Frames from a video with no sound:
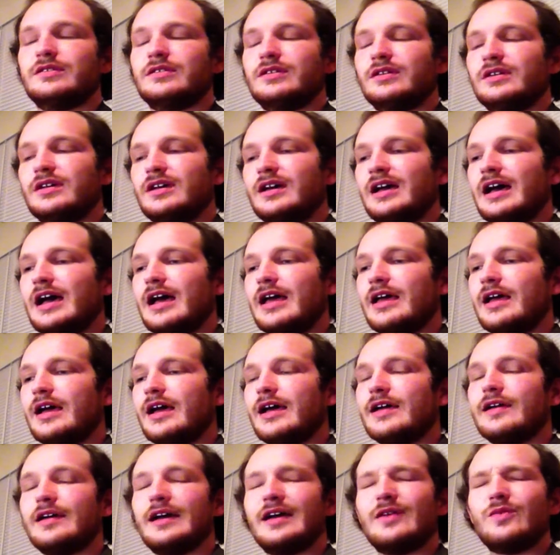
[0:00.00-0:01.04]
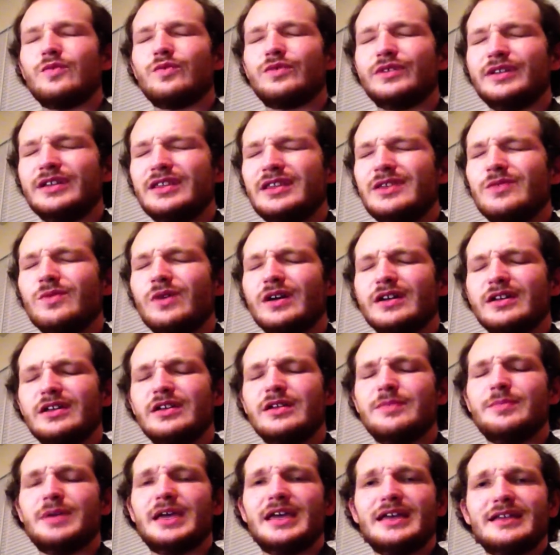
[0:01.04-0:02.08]
I really want you to
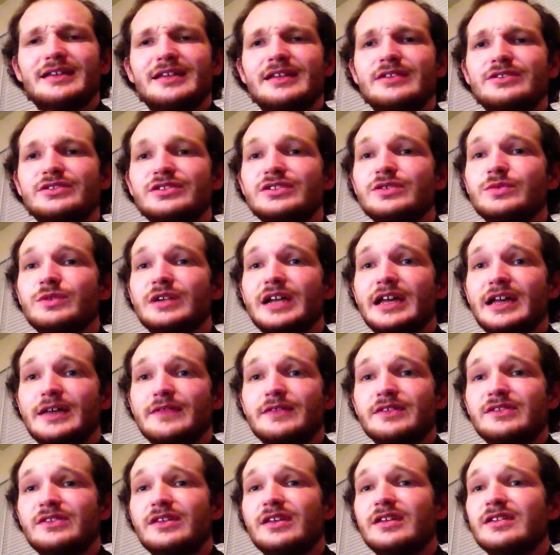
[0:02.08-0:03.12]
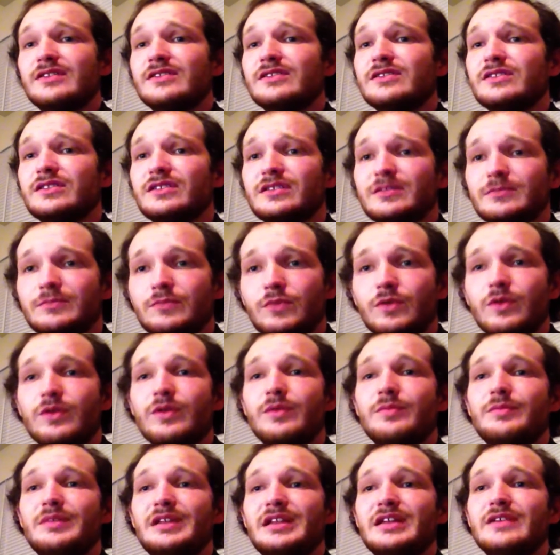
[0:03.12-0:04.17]
pay attention to what I have to say, because this is a more
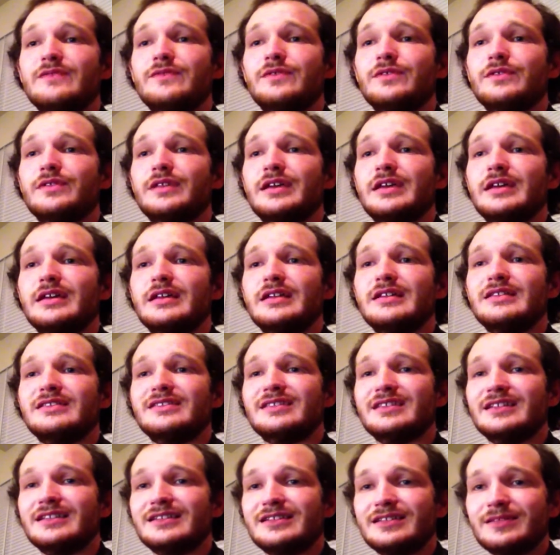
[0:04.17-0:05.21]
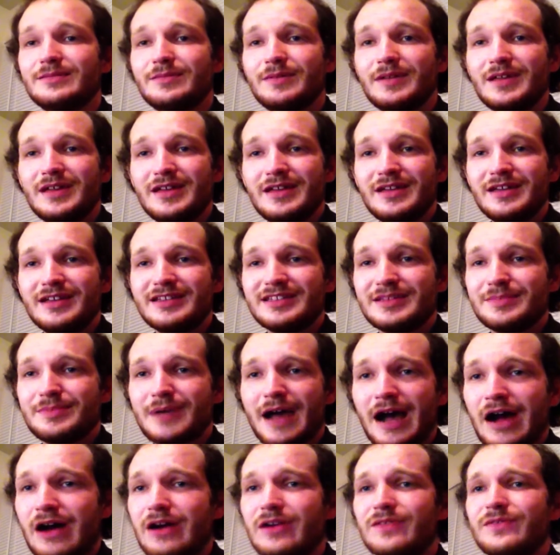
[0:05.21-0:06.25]
meaningful thing. It's a
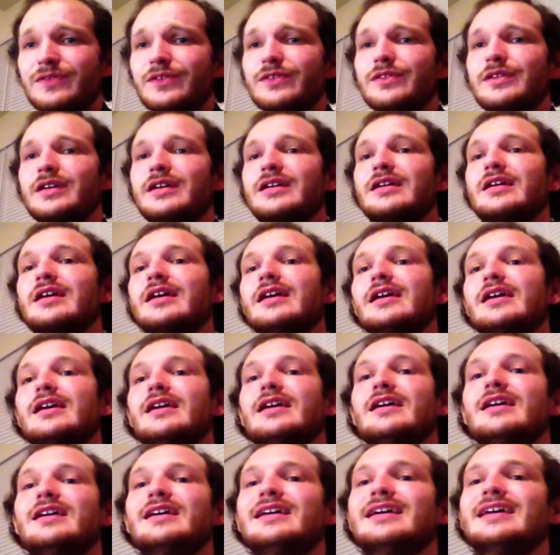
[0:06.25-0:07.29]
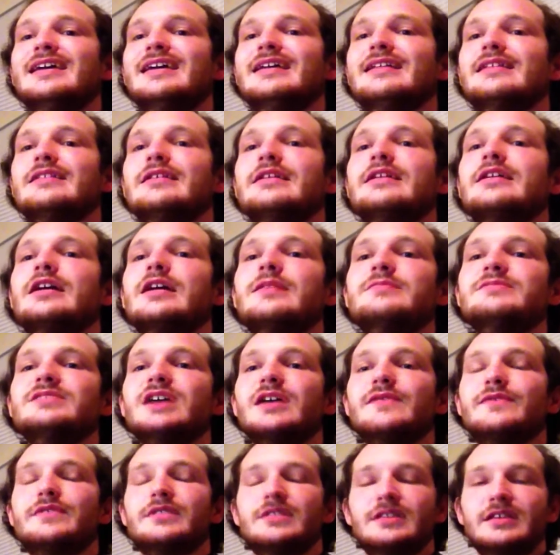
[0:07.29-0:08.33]
powerful thing. It comes
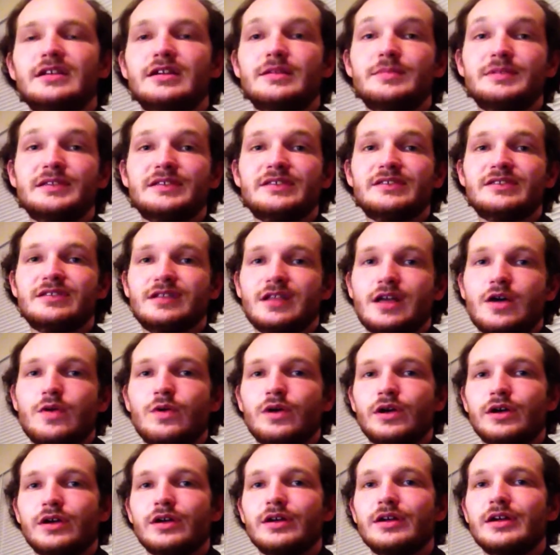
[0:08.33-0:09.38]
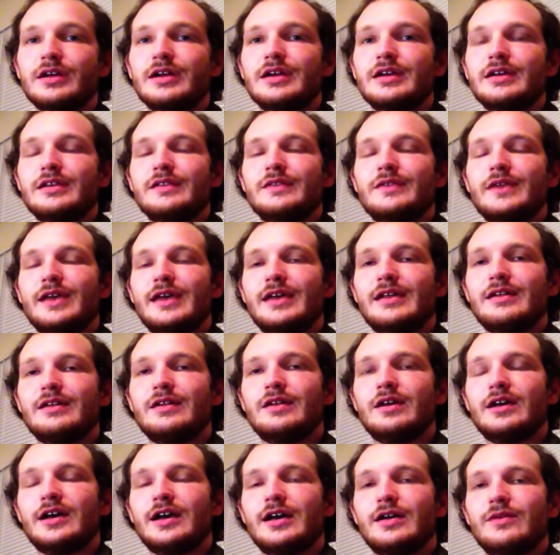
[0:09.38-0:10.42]
off a little bit slower
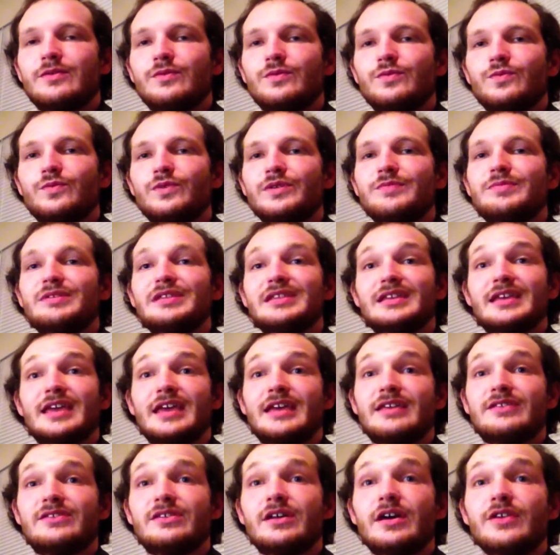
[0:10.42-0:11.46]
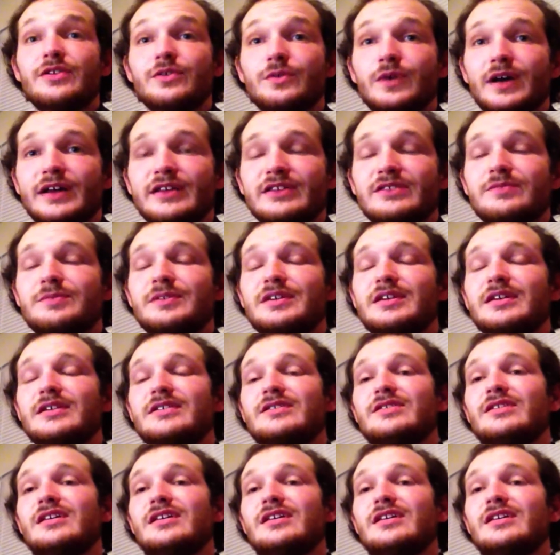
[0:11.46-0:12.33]
than would be the case otherwise, because